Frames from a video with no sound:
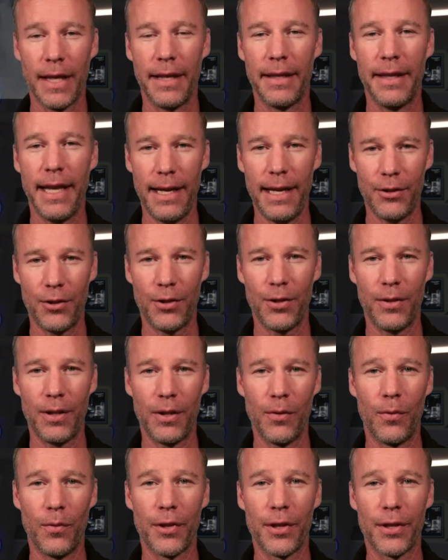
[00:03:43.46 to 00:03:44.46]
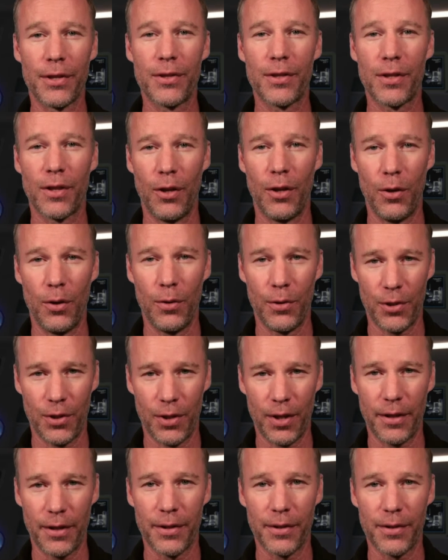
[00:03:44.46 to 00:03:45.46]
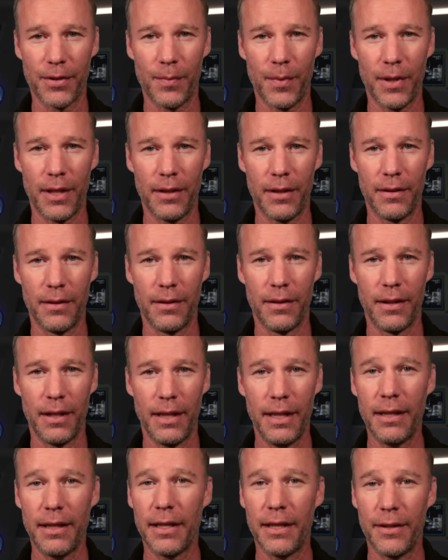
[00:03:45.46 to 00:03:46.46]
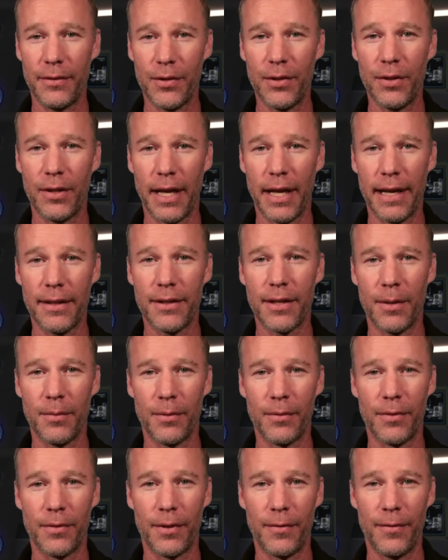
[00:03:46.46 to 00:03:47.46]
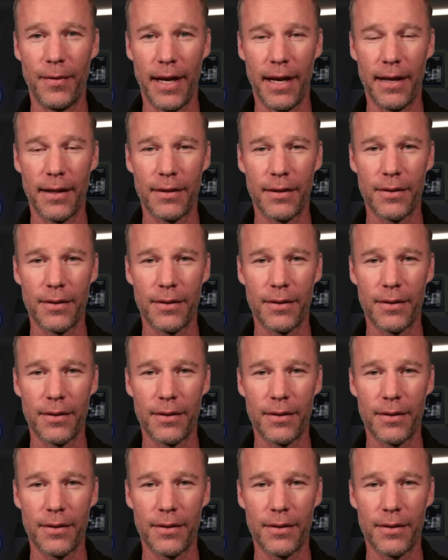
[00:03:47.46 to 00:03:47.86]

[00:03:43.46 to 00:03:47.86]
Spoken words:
That's shooting with a slow shutter speed, and it gives you that type of effect.